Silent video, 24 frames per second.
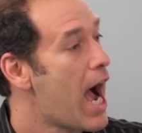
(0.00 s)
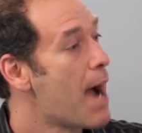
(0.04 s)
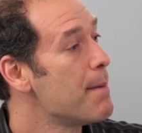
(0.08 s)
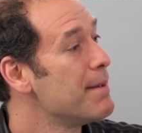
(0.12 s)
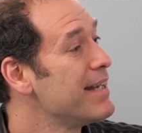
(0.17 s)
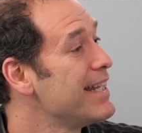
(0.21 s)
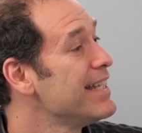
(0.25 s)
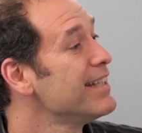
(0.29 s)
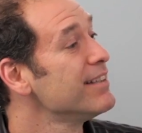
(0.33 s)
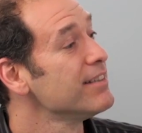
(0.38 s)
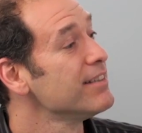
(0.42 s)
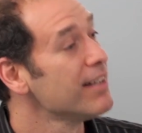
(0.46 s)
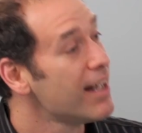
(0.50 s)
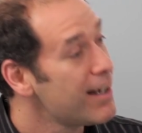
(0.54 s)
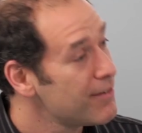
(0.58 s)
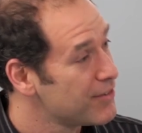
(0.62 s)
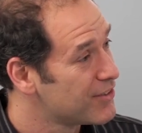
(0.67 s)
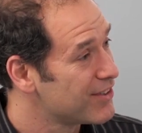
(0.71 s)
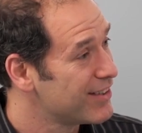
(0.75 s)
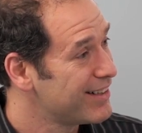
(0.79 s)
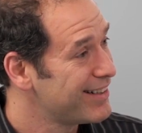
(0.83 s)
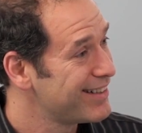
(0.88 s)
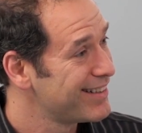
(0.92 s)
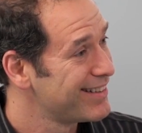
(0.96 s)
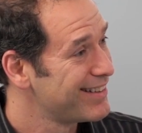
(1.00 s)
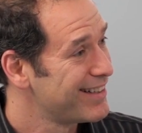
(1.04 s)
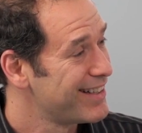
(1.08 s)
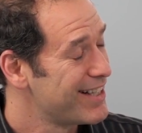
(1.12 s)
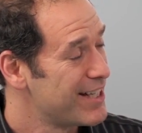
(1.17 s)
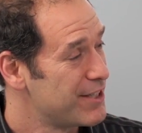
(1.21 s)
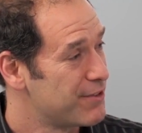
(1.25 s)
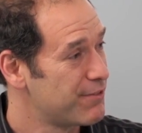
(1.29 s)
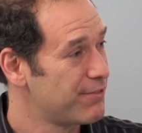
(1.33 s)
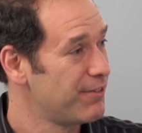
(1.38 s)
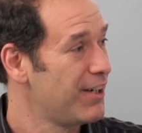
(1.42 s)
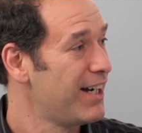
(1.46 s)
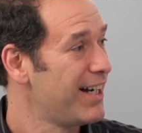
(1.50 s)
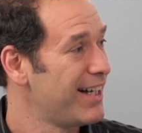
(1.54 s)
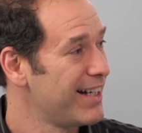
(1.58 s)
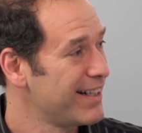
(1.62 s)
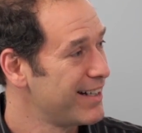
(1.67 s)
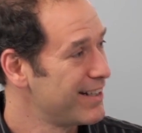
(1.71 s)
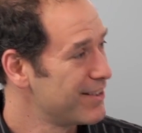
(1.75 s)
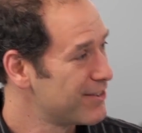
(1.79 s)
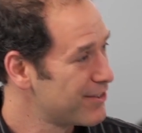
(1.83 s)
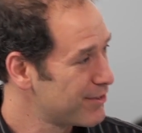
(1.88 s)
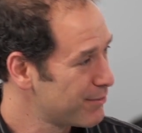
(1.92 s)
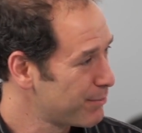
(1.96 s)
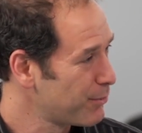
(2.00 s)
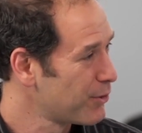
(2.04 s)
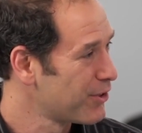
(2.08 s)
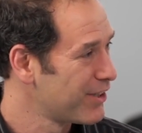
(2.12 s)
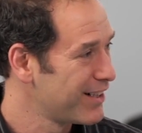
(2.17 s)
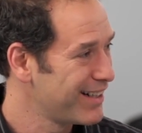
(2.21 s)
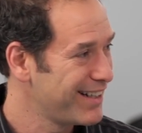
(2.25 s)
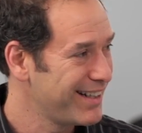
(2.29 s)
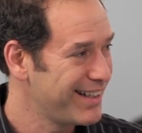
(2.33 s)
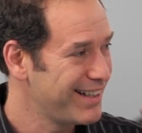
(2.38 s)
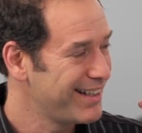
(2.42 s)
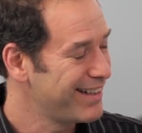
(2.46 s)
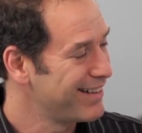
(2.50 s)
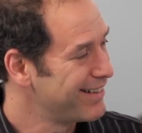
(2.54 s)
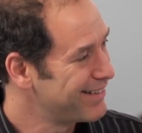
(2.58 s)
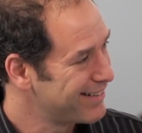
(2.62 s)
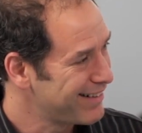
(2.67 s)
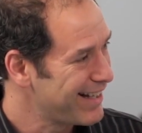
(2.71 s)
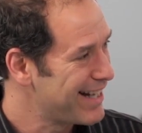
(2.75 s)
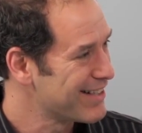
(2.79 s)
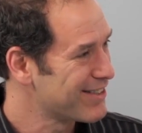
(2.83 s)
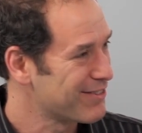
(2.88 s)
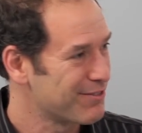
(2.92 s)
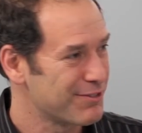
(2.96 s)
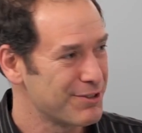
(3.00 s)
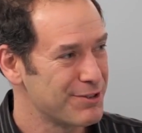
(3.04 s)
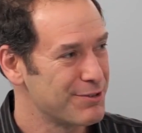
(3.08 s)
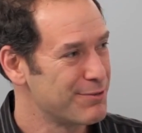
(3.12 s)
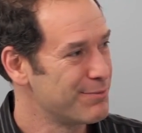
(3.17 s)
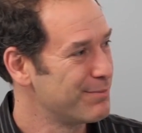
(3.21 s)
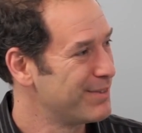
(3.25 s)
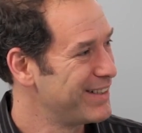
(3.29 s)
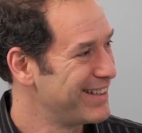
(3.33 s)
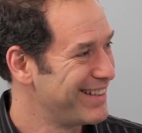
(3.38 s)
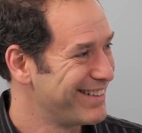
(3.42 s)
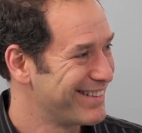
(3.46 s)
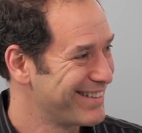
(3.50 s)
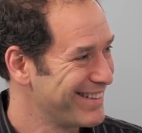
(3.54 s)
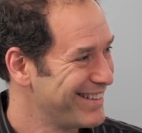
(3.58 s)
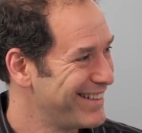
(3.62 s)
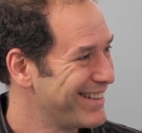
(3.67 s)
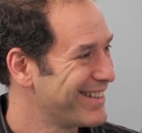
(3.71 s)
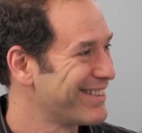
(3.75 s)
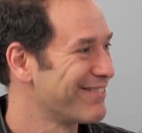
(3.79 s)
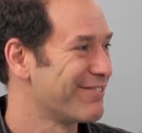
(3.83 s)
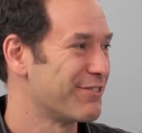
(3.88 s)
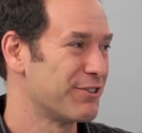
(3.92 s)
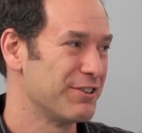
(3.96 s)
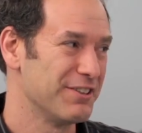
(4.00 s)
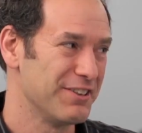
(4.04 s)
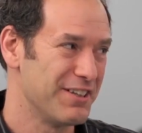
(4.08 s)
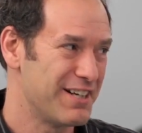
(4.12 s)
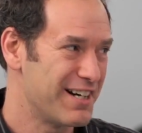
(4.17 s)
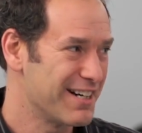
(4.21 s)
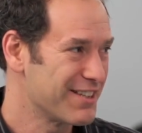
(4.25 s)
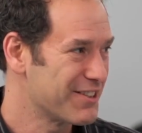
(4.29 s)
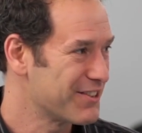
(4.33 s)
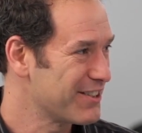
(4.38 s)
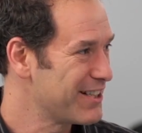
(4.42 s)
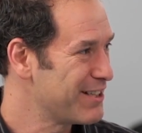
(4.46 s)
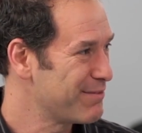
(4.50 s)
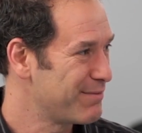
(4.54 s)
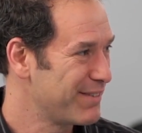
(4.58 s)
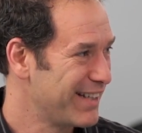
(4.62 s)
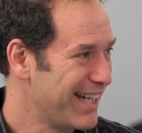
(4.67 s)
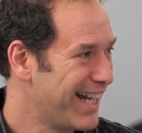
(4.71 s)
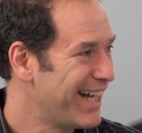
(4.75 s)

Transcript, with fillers: I mean, he loves it. Yeah. It's fun, it's sporty, it's lots of room, but it's like for a long trip,